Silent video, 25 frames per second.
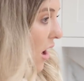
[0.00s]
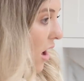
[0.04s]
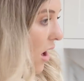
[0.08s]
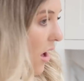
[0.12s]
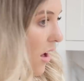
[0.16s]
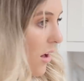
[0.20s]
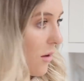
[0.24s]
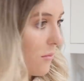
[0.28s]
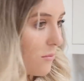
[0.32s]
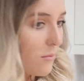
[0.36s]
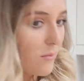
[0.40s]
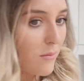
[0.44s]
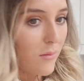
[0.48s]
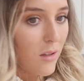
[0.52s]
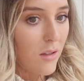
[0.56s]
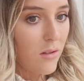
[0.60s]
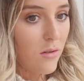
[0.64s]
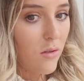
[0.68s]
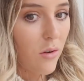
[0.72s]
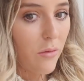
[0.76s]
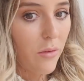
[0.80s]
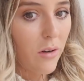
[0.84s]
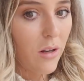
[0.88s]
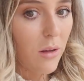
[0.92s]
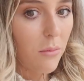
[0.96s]
There's
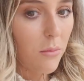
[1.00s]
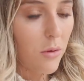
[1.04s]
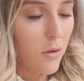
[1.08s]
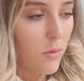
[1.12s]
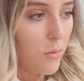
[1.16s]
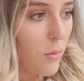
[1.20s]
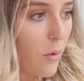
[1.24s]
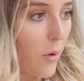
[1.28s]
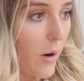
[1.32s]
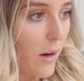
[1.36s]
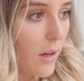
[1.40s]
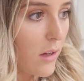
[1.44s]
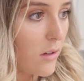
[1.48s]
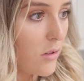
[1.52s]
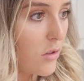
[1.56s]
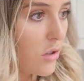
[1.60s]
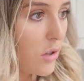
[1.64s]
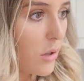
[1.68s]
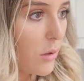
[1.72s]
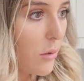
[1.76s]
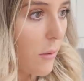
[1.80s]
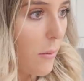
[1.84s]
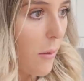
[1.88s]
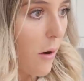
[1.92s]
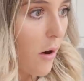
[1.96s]
not really much more I can
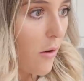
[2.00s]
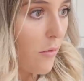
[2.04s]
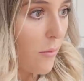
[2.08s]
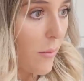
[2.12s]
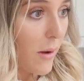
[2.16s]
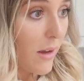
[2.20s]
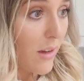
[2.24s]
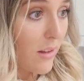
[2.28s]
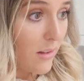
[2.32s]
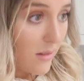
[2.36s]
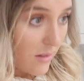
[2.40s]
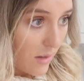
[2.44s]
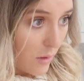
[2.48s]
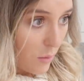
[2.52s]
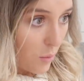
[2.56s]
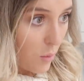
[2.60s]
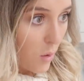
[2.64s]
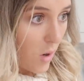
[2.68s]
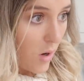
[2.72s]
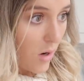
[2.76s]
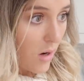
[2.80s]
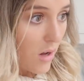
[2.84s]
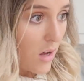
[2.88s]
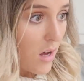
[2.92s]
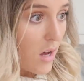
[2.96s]
do apart from I can see
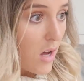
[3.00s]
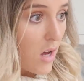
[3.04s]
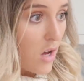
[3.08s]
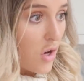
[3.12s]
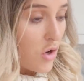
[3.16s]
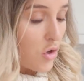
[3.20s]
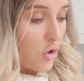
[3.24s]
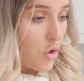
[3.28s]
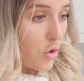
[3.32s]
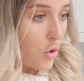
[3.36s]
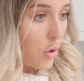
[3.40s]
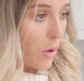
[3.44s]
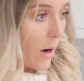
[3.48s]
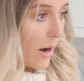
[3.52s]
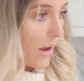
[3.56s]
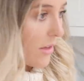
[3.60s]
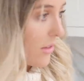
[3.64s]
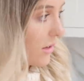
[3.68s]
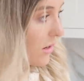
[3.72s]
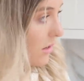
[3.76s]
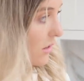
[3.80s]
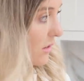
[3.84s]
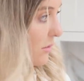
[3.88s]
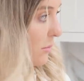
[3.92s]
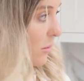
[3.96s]
one tray
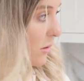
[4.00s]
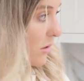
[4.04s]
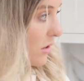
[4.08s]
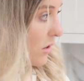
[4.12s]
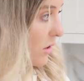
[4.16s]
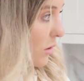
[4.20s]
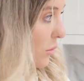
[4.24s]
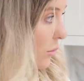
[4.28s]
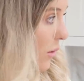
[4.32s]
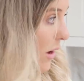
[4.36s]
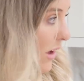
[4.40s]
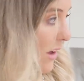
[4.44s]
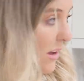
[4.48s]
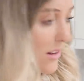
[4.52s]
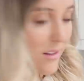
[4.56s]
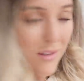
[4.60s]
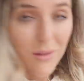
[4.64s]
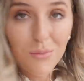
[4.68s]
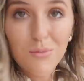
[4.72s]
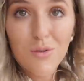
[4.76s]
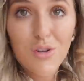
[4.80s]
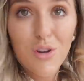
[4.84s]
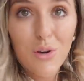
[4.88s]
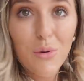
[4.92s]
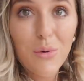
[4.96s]
that needs putting away and
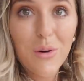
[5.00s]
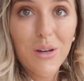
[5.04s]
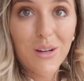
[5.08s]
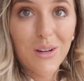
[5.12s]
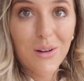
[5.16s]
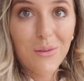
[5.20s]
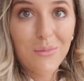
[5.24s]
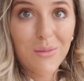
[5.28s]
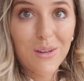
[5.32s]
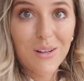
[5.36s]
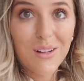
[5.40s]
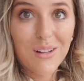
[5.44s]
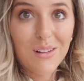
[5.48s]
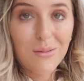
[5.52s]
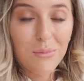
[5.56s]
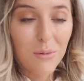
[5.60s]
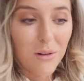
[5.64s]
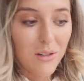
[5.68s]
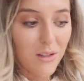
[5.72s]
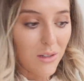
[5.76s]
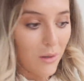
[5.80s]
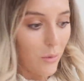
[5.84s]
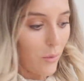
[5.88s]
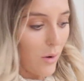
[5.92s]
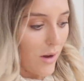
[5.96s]
some chewing gum that needs
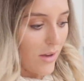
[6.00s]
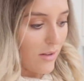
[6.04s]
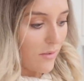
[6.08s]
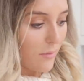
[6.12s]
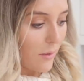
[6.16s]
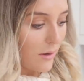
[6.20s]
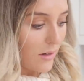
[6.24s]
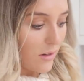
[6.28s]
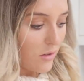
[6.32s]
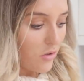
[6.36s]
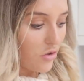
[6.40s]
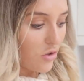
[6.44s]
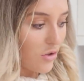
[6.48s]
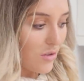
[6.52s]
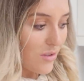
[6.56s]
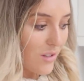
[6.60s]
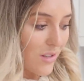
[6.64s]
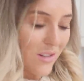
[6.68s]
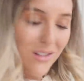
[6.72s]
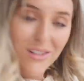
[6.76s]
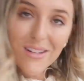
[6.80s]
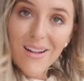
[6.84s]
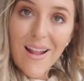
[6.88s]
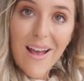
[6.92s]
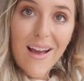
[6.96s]
putting away, so I need to choose a
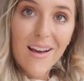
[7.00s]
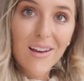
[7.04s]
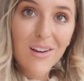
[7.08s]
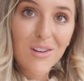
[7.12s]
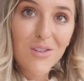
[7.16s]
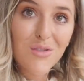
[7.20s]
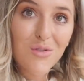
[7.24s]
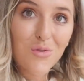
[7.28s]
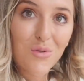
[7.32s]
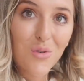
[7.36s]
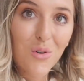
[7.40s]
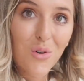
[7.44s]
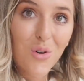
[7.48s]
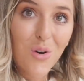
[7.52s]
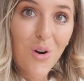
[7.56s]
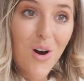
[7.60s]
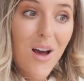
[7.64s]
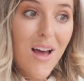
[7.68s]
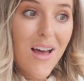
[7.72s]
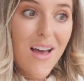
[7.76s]
snack drawer.